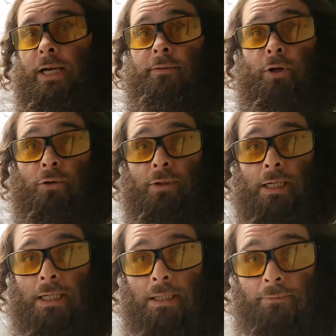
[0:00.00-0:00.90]
have going
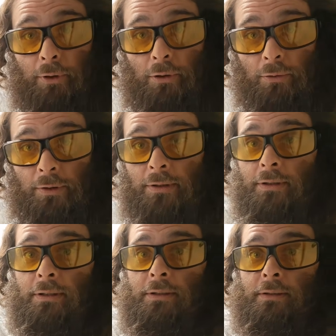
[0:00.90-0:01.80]
on,
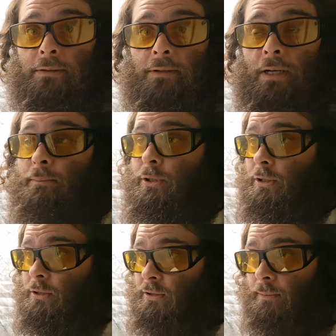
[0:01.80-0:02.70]
folks. I'm
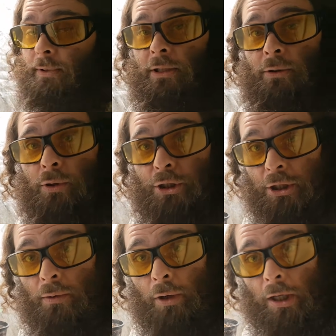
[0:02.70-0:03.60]
sure some of you are
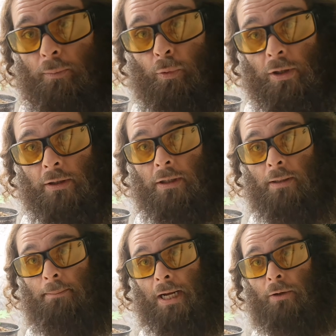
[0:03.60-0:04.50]
showing up wondering
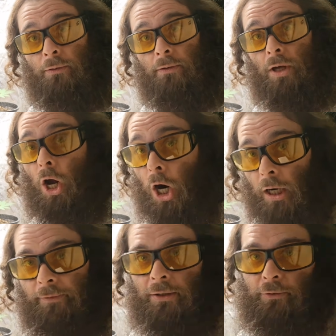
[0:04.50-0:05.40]
about the
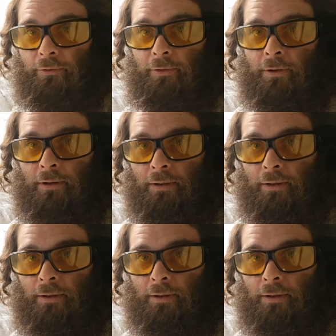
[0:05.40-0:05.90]
harvest.